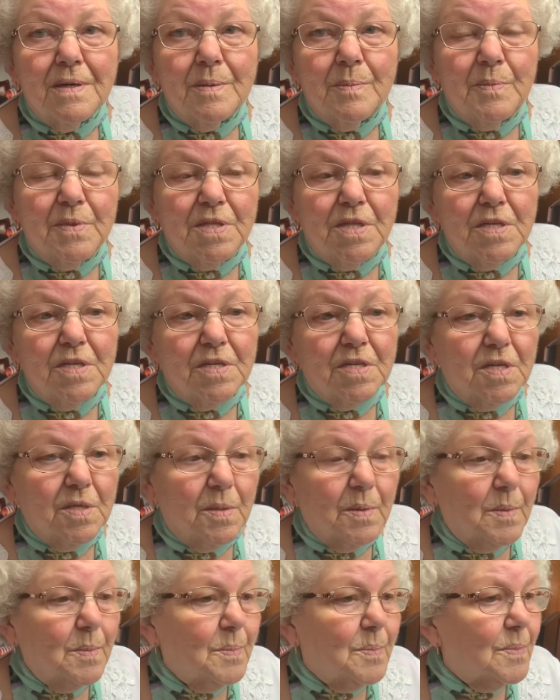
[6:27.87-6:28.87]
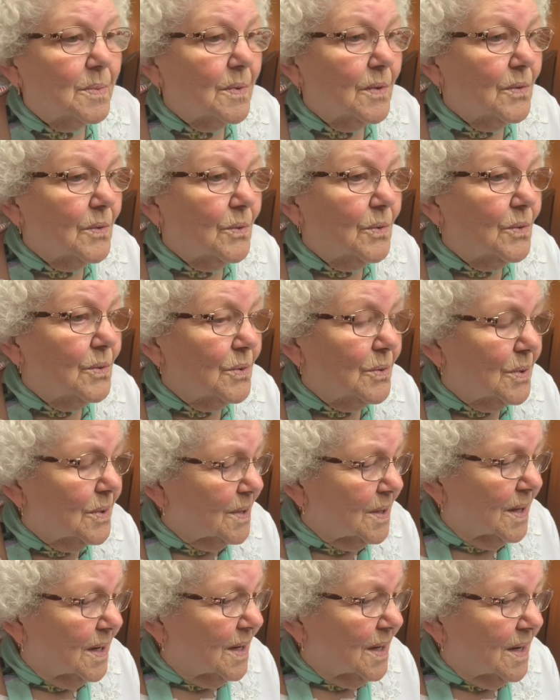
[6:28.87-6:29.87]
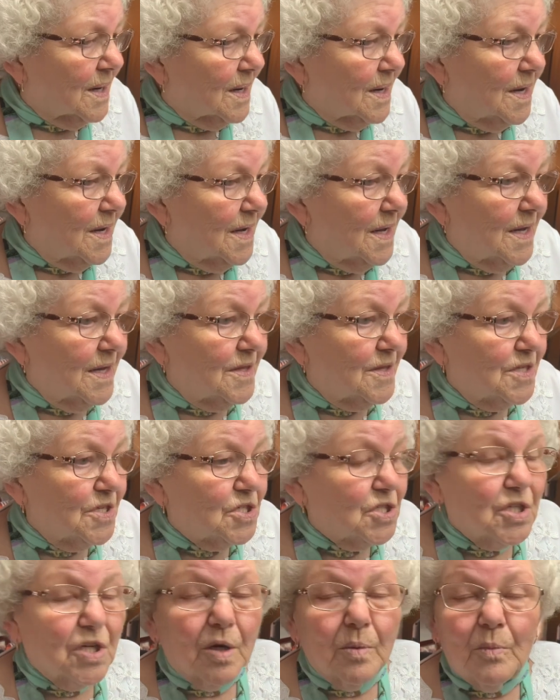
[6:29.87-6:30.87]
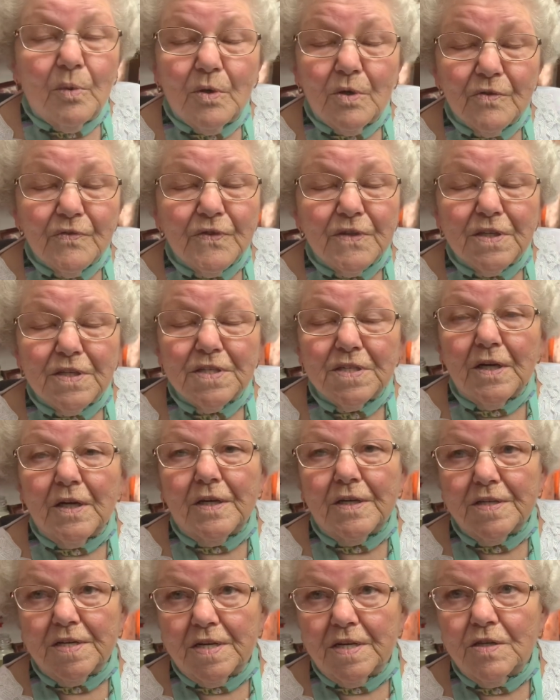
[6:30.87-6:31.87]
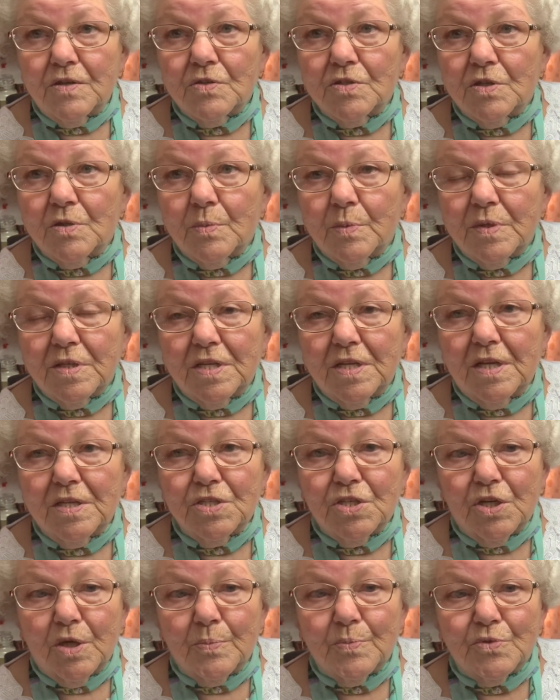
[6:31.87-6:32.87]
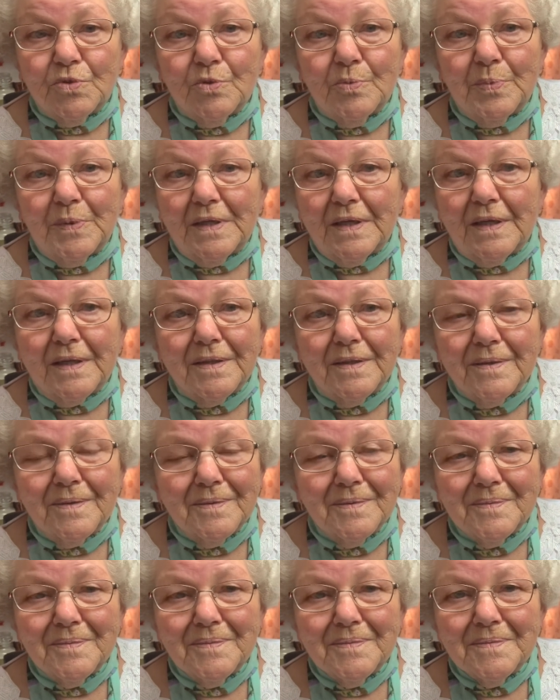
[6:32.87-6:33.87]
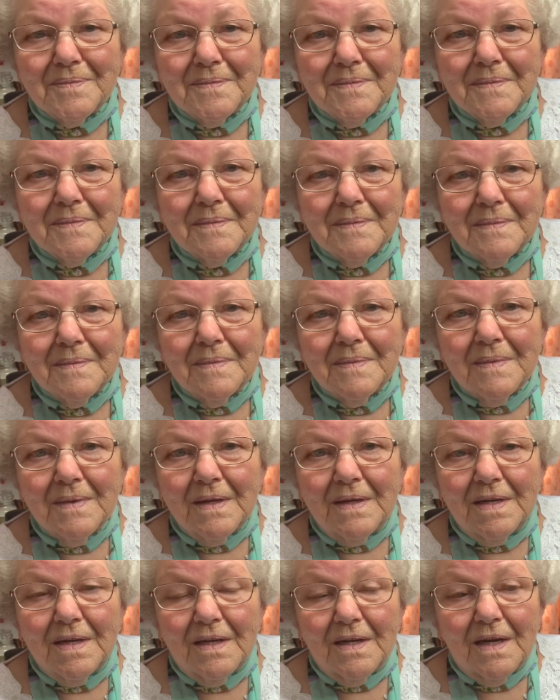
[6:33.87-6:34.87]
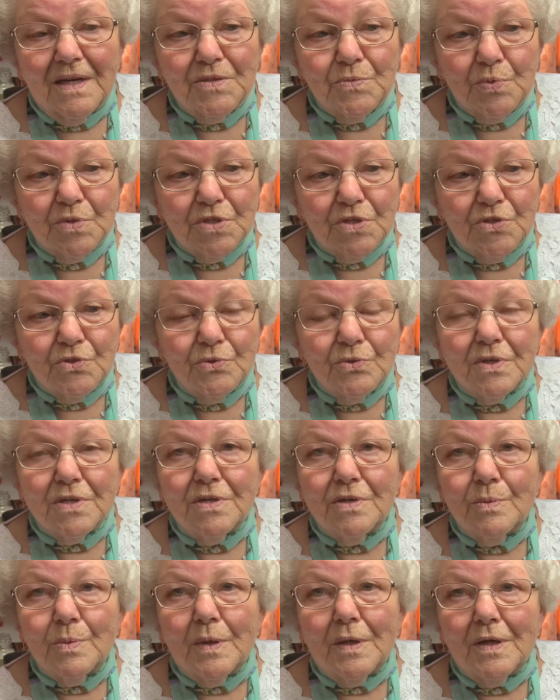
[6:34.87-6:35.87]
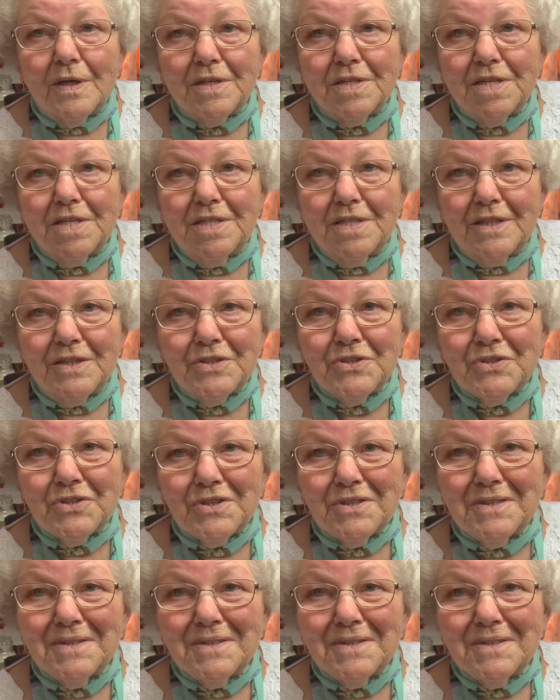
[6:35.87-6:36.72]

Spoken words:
But they used to, and they used to come over for us after, because there was no chip shop here. And that was during the war years.